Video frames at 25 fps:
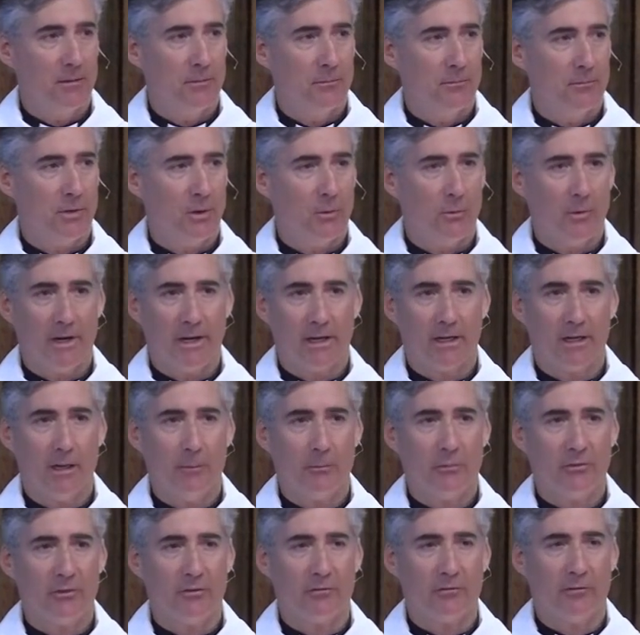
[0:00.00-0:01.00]
But when it
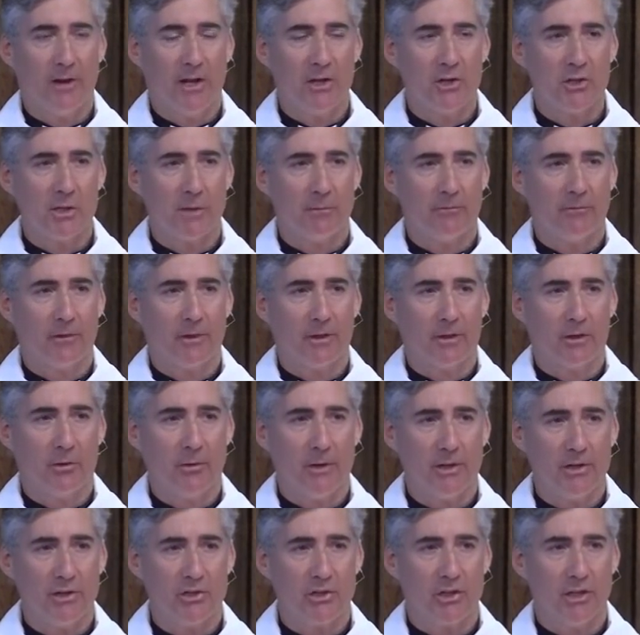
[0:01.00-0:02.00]
comes to friendship for the
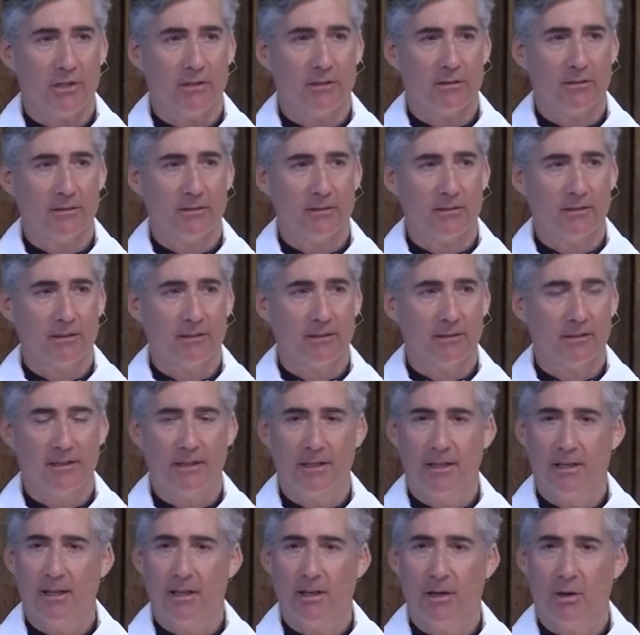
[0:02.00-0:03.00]
Christian,
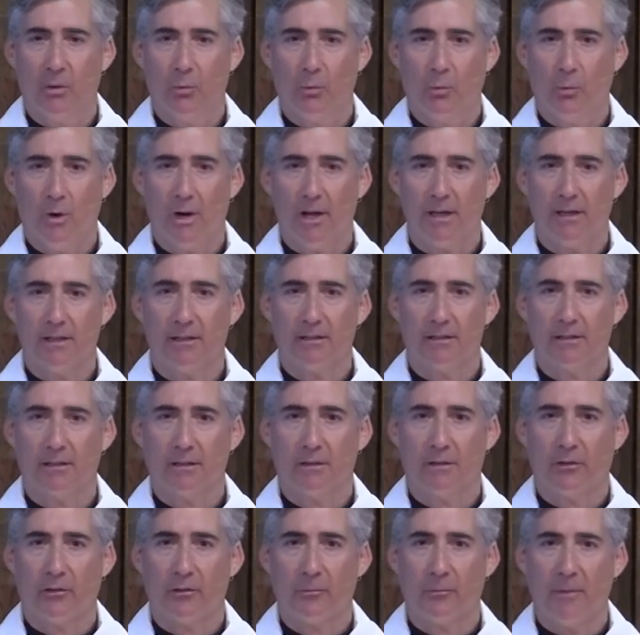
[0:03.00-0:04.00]
what
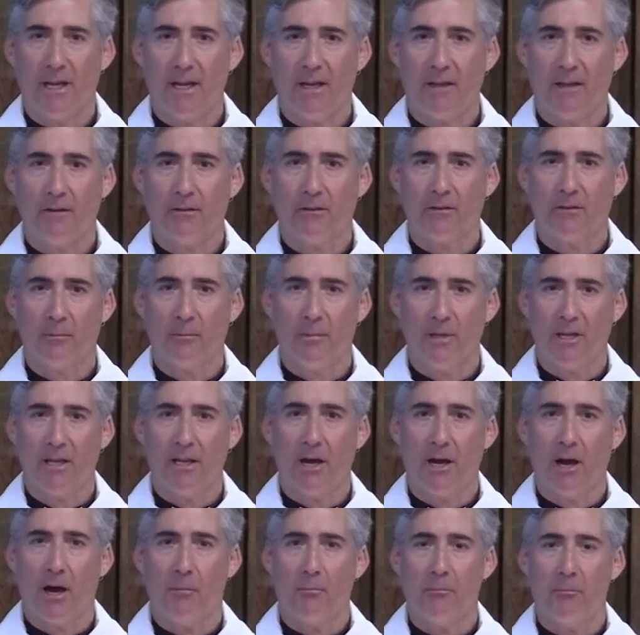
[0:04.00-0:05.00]
does it mean to be
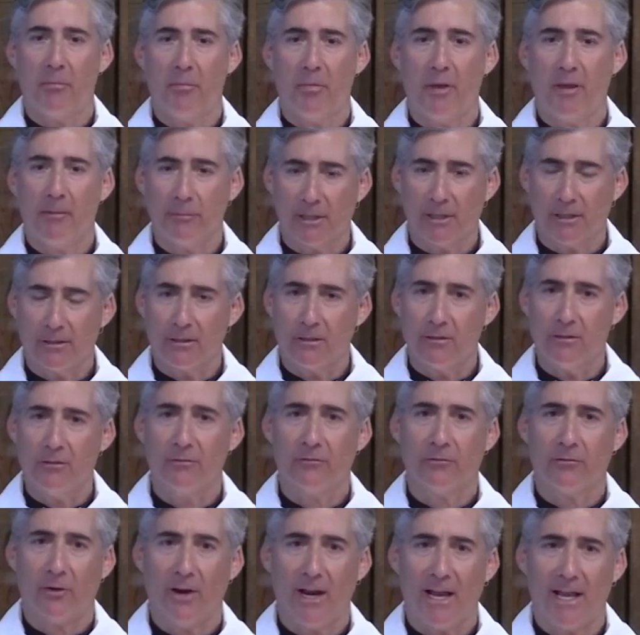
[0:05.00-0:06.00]
a biblical
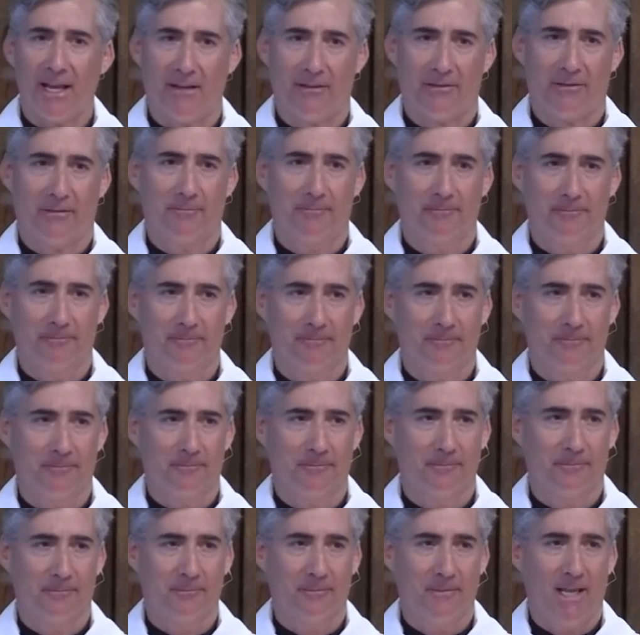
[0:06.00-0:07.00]
friend?
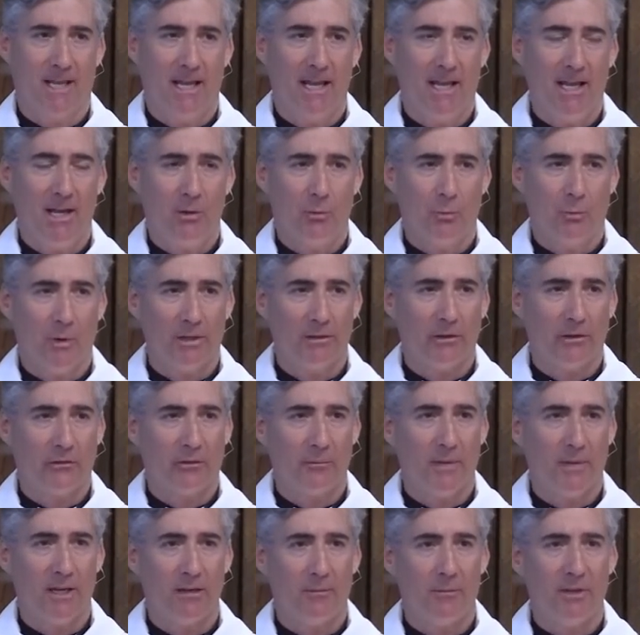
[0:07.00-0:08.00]
What does it
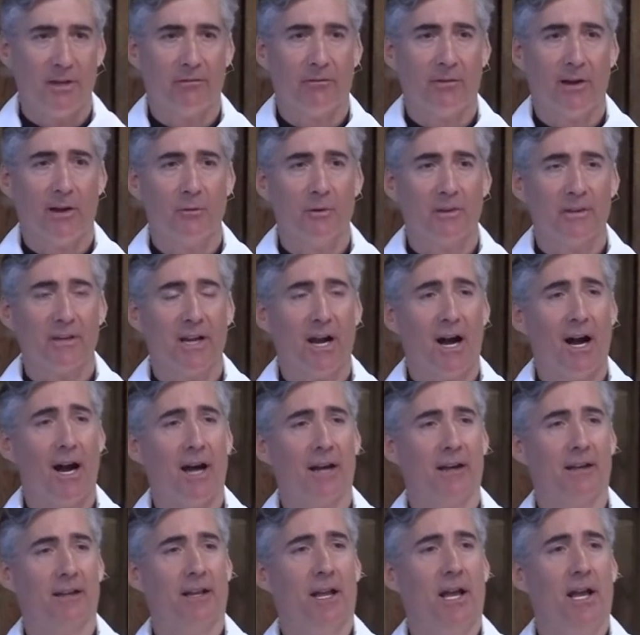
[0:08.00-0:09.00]
mean to be a friend with
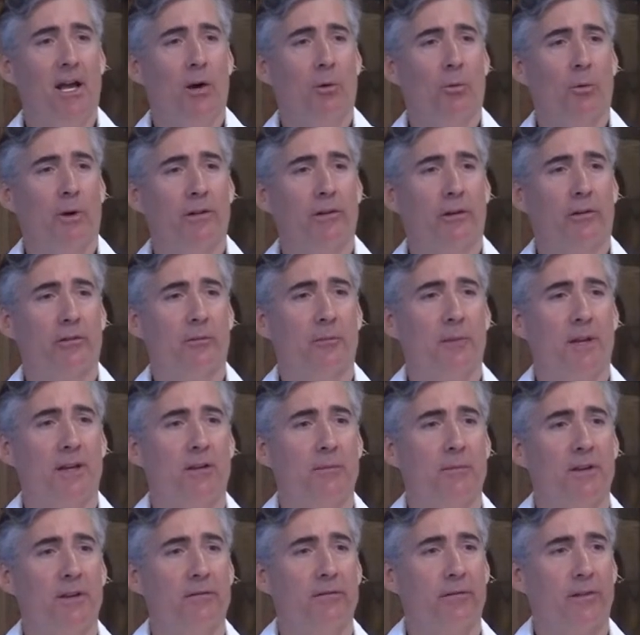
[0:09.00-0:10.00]
God? What does it mean to
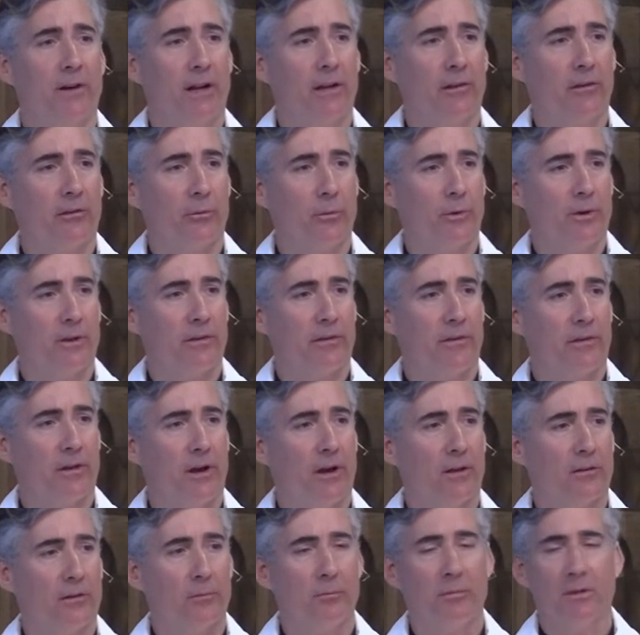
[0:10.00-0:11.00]
be friends with
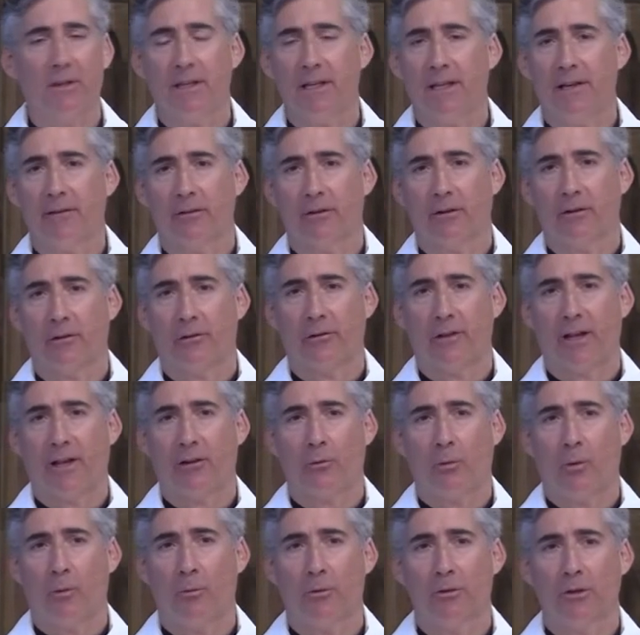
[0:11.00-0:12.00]
other believers? That's
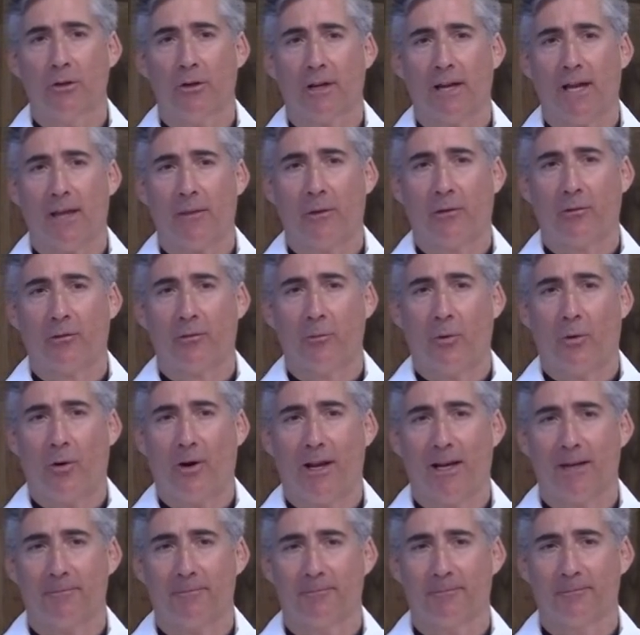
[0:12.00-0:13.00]
what we'll look at this
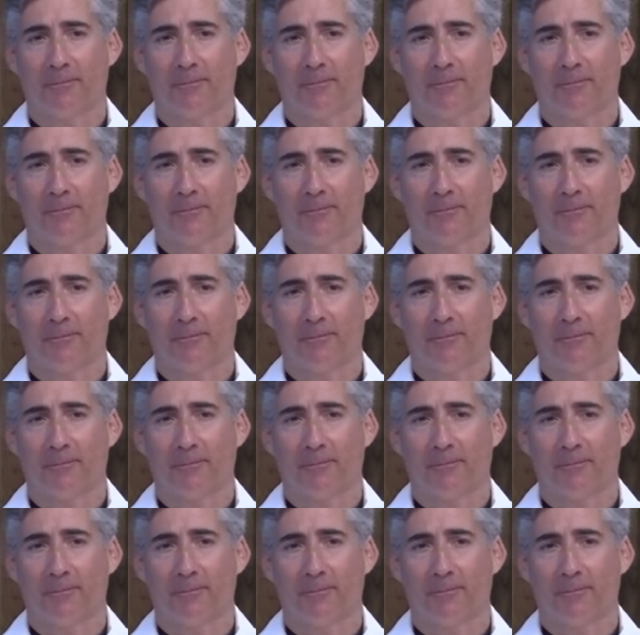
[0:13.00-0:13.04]
morning.